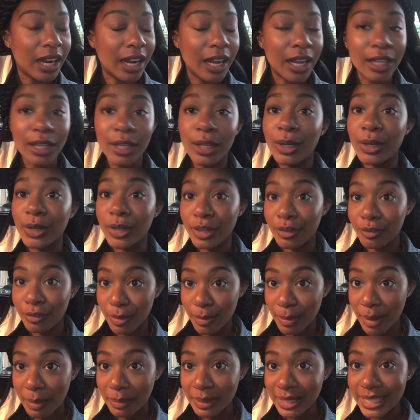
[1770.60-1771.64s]
learning from
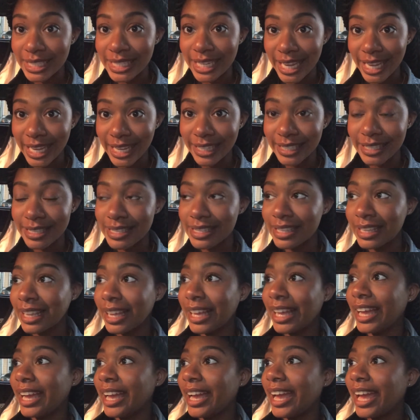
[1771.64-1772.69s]
my mistakes,
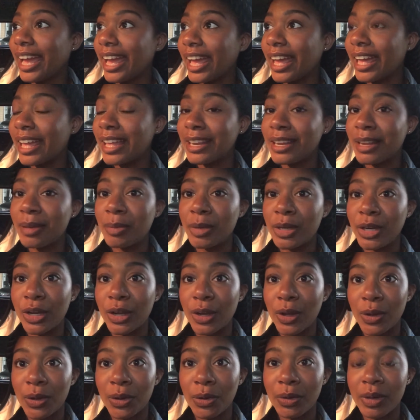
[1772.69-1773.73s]
and I'm gonna
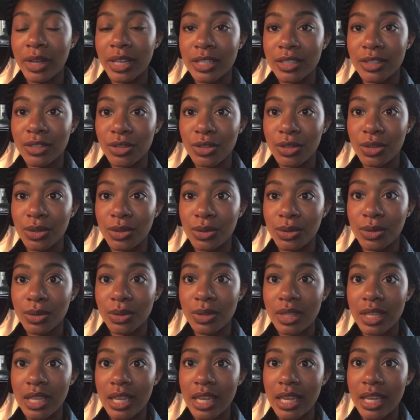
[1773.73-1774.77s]
go into
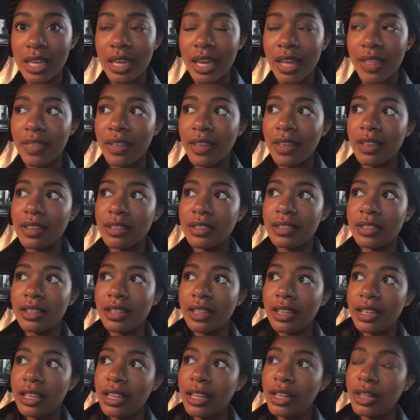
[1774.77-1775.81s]
I think it's the
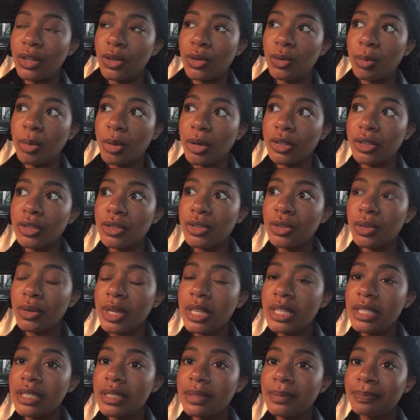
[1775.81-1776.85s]
Hilo burger
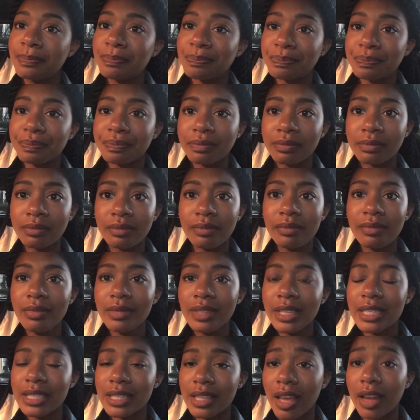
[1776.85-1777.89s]
joint.
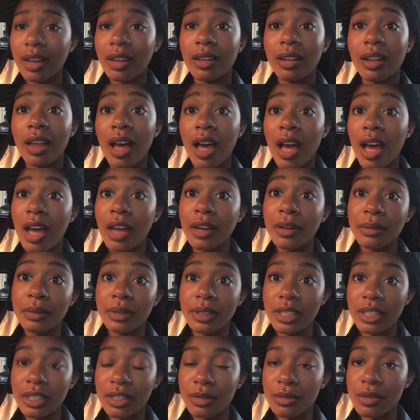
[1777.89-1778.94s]
It's got a lot of
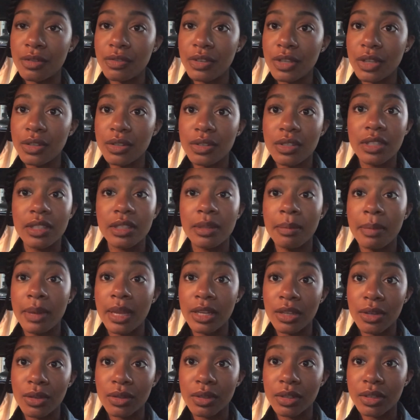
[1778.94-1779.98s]
really good reviews and the
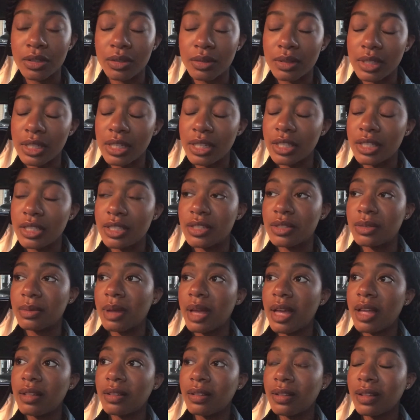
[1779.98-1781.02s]
menu looks really good as
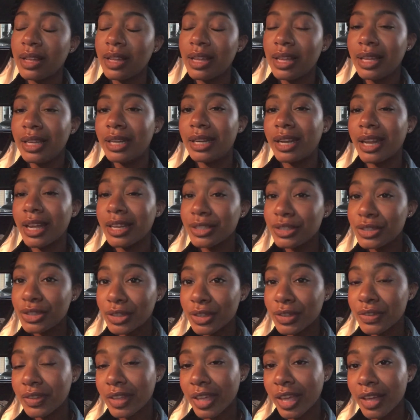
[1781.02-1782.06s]
well. Not sure
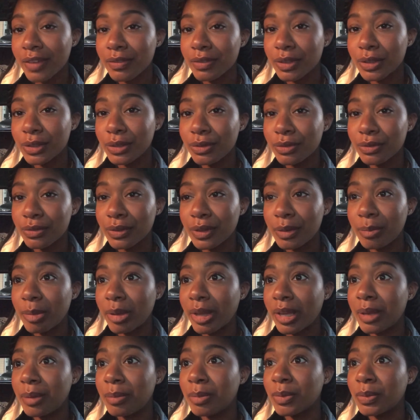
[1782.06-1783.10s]
if they have a gluten-free
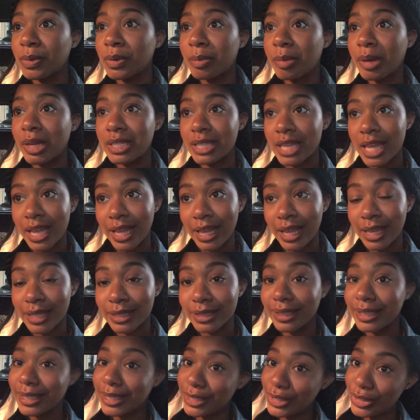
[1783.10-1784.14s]
bun, but we're about to
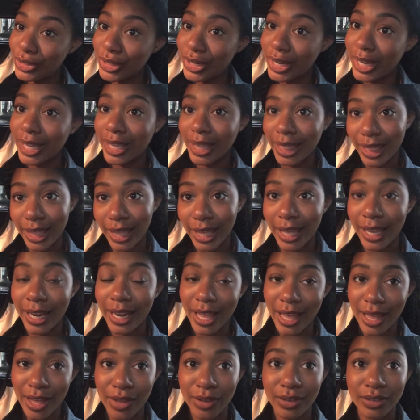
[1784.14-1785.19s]
ask and check that
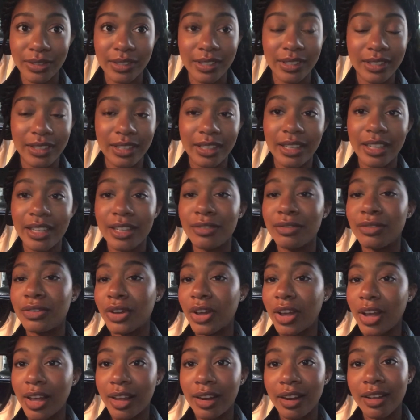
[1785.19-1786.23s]
out. If
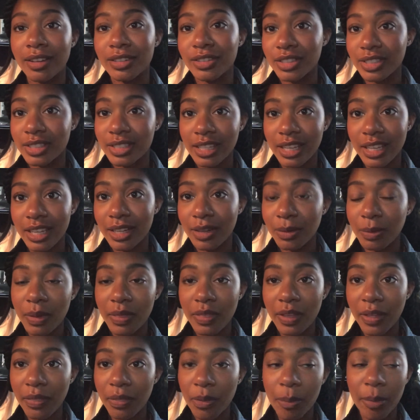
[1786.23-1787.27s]
not, I'll just eat it
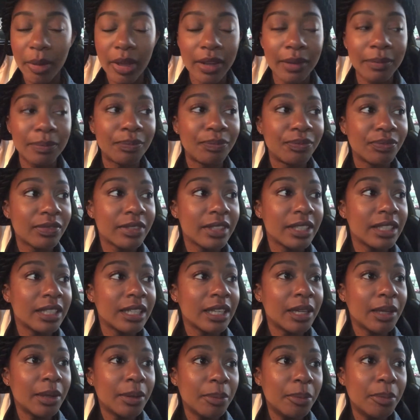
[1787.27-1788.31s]
without the bun.
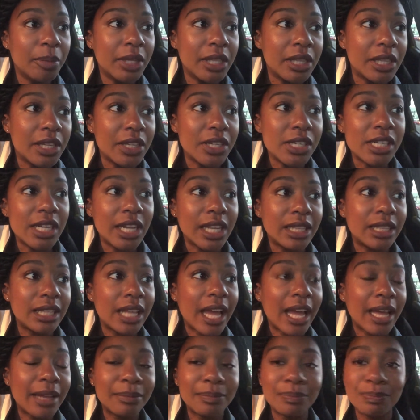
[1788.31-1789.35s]
Been there, done
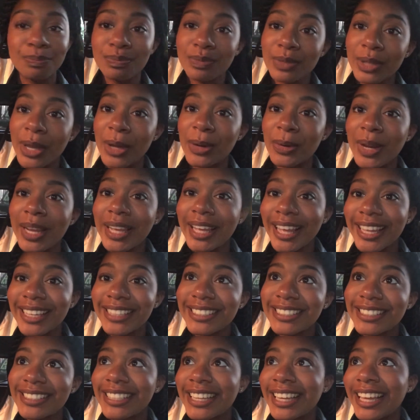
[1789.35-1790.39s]
that. All right,
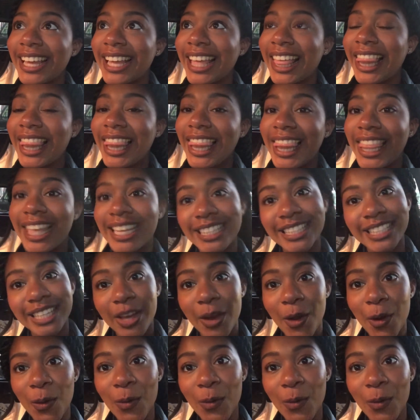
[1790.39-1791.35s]
guys, let's go.